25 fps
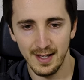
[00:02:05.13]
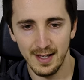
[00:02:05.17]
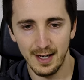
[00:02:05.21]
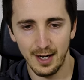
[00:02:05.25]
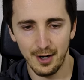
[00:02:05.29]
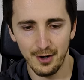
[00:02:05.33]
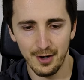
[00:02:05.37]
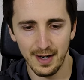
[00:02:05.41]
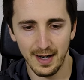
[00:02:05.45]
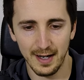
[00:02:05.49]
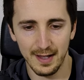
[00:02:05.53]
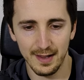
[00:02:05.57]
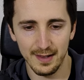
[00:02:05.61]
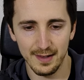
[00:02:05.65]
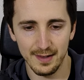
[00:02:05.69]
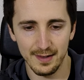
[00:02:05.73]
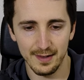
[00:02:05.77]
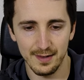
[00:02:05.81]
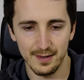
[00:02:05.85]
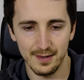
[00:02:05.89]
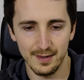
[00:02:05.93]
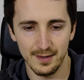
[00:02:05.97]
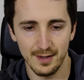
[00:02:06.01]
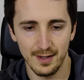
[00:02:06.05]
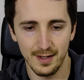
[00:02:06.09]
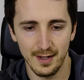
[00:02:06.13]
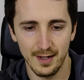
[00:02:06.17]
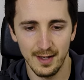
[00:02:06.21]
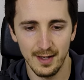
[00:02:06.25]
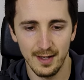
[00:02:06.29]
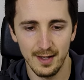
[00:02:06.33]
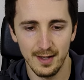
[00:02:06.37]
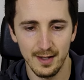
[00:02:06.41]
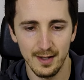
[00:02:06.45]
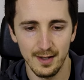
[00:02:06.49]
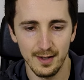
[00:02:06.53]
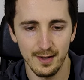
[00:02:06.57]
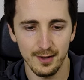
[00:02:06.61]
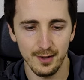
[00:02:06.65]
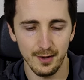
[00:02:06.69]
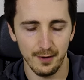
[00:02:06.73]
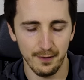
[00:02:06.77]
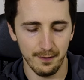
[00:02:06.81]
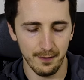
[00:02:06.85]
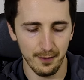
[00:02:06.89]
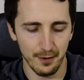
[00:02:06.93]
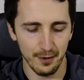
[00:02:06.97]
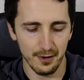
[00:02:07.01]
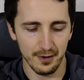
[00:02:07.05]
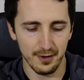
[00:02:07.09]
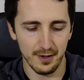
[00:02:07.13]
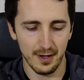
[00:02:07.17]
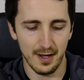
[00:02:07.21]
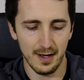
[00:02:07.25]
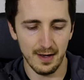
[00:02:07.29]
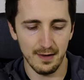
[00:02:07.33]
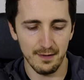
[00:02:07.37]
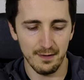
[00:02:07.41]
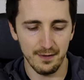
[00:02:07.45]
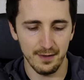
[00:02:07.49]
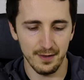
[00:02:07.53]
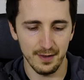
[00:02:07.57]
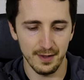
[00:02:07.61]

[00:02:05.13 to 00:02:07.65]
All right, so first off,